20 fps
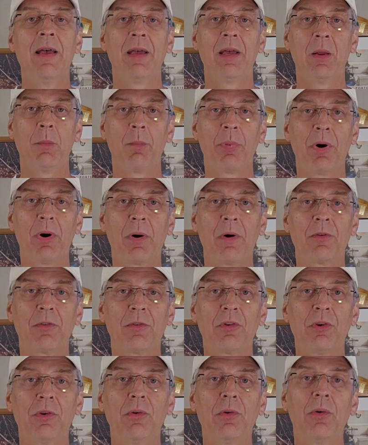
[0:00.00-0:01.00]
In part
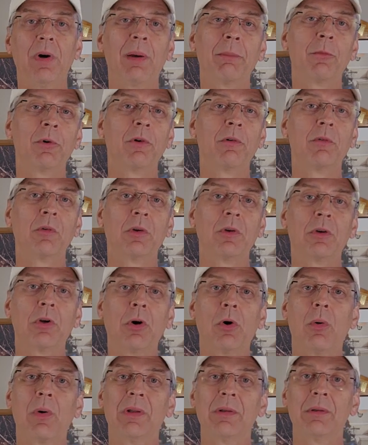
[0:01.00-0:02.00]
2, I'm going to
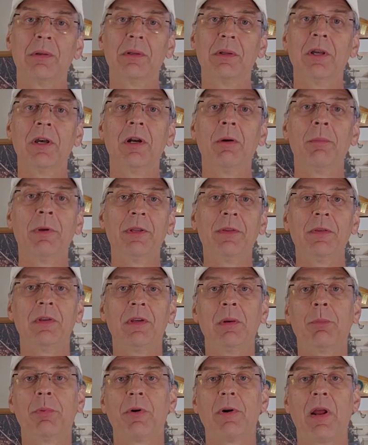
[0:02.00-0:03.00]
go a little bit
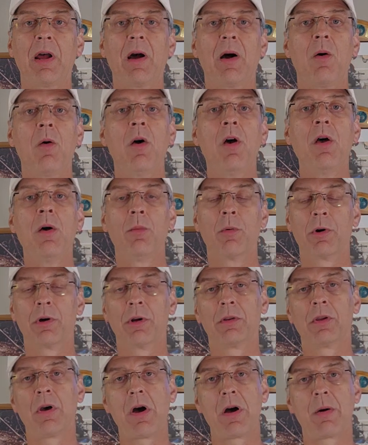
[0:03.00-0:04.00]
deeper now. We're
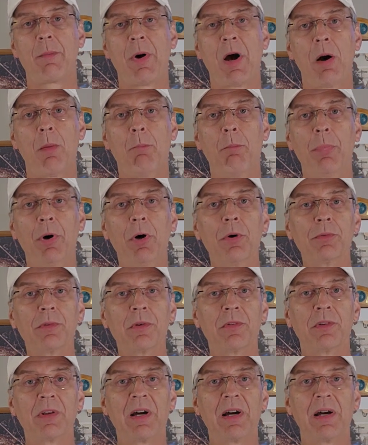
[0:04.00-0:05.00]
going to talk about boat
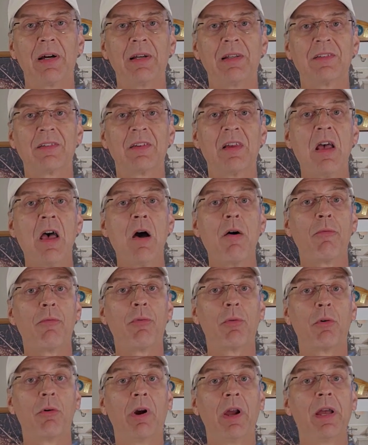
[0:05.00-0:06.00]
designs
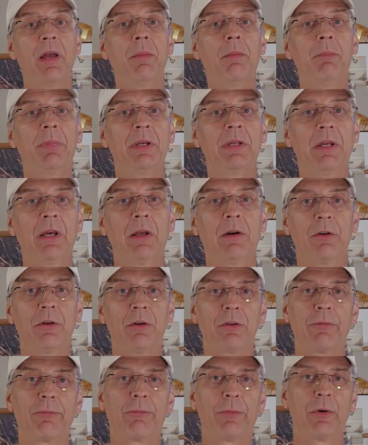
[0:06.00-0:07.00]
for a
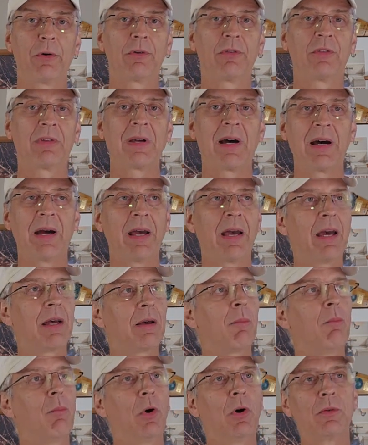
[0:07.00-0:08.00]
beginner's first
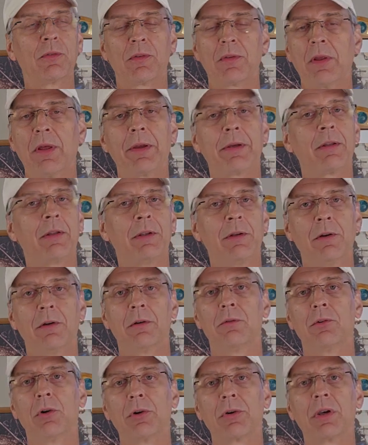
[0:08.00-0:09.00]
kayak. Most likely
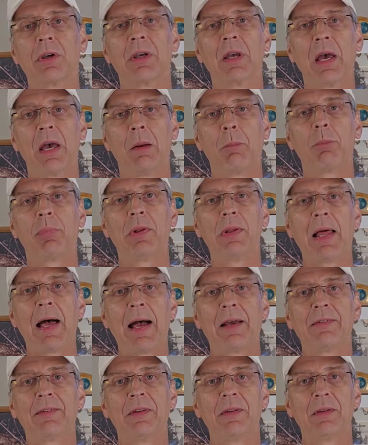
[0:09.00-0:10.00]
you're looking at
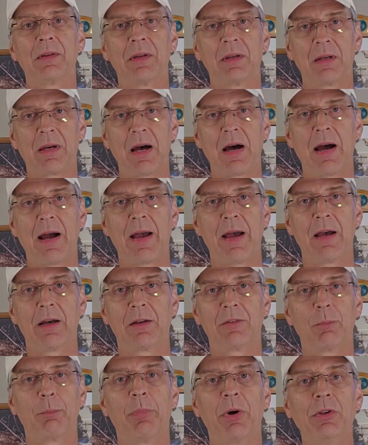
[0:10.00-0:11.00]
plastic
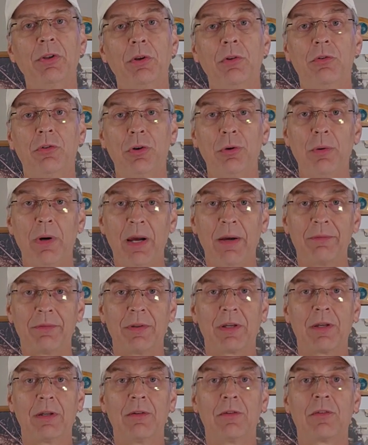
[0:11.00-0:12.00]
kayaks, but you do have to
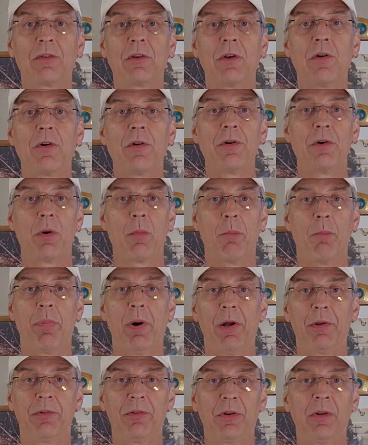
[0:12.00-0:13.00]
consider your
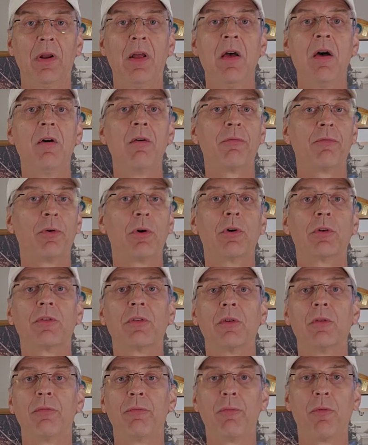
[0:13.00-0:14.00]
budget. First
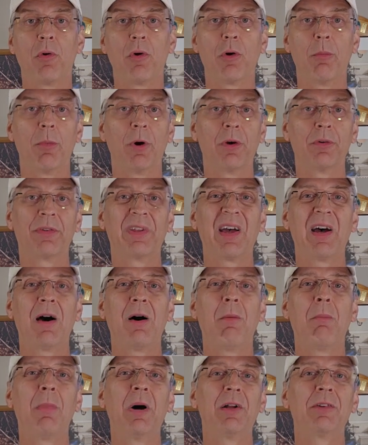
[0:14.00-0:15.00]
and foremost,
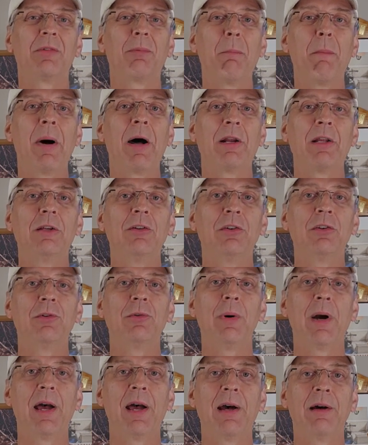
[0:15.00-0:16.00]
how much money do
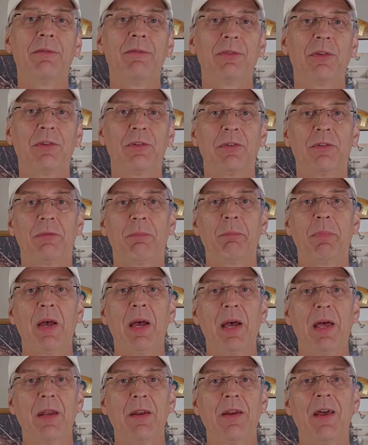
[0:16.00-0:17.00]
you have to
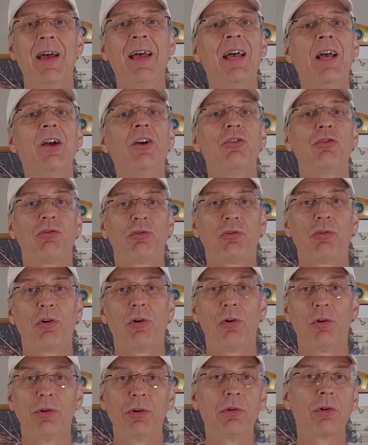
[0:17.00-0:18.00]
spend?
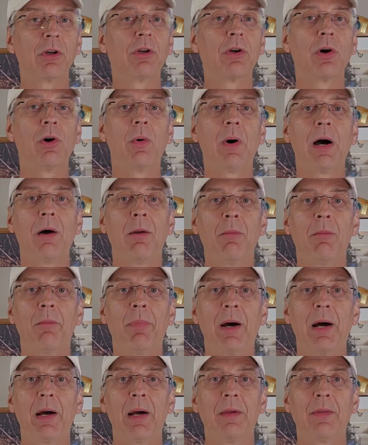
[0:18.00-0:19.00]
Sure, you can go out and
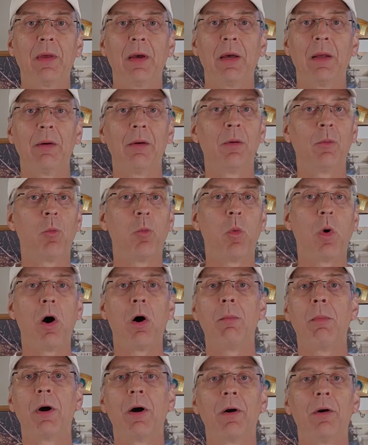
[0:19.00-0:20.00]
buy that
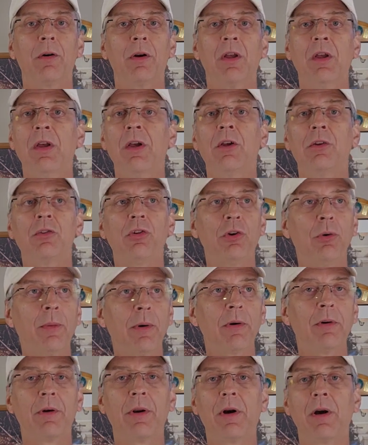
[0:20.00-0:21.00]
Walmart
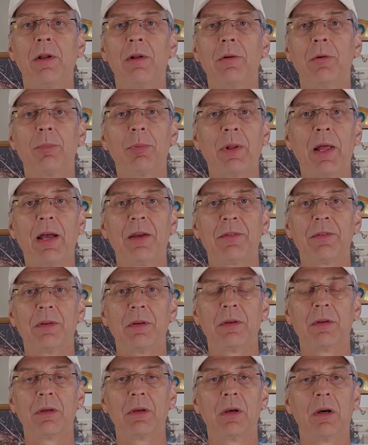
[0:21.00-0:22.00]
$200
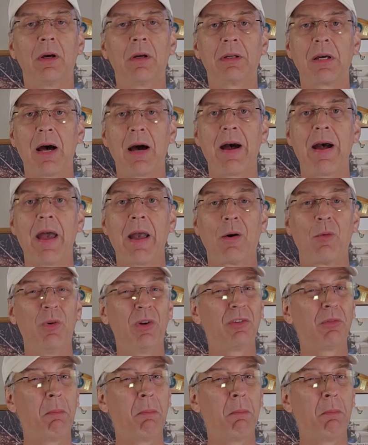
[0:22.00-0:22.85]
plastic kayak,